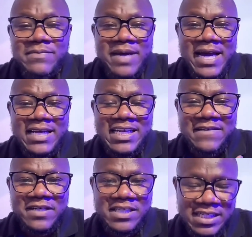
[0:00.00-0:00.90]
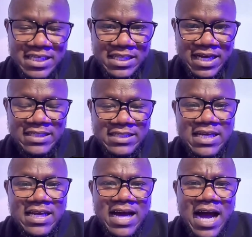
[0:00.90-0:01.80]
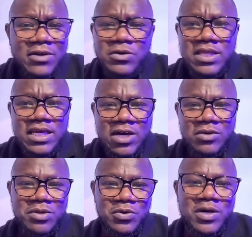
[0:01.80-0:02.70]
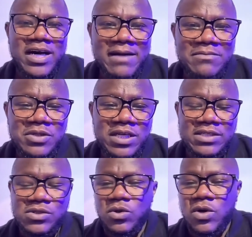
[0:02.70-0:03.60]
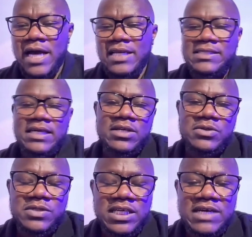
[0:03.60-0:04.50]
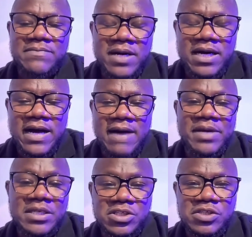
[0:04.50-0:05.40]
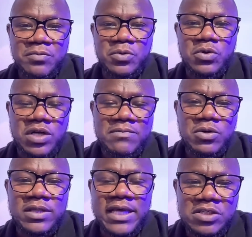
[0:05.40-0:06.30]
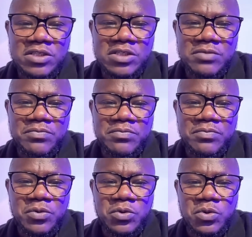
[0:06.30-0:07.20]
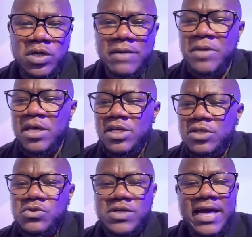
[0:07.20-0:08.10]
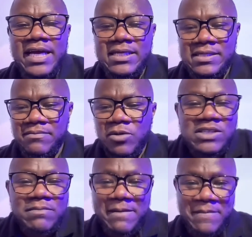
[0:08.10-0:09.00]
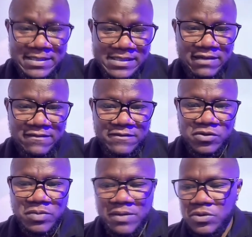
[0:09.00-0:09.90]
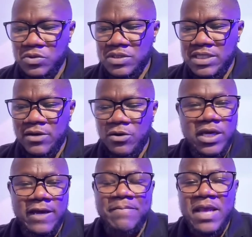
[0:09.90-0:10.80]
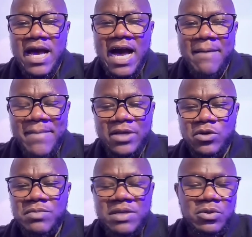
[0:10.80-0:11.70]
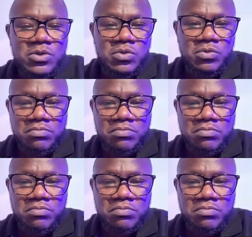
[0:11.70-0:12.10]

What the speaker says: my hand never did that, I don't think I would be who I am today. So I decided to set up a mentorship program called the Anangwe program to try and multiply myself, to be able to say, okay, I might not be able to